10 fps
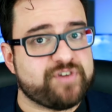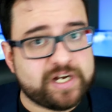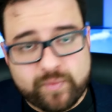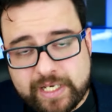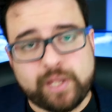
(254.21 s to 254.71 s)
You're
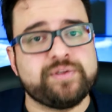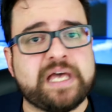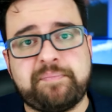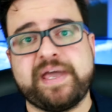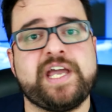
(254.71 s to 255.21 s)
gonna reload
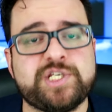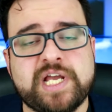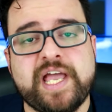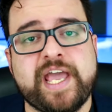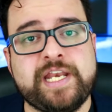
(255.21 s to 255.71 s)
that page,
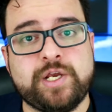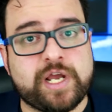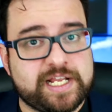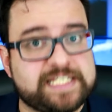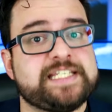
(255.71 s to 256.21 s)
and you're
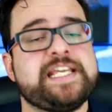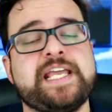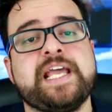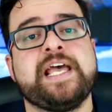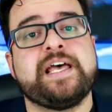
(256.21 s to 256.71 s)
gonna
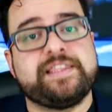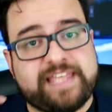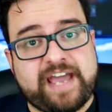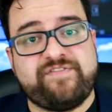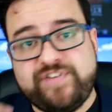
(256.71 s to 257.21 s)
see
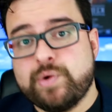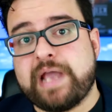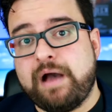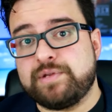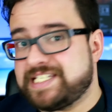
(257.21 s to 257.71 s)
that view
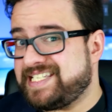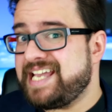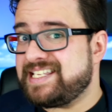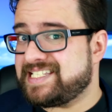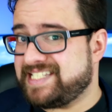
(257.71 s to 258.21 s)
count stay the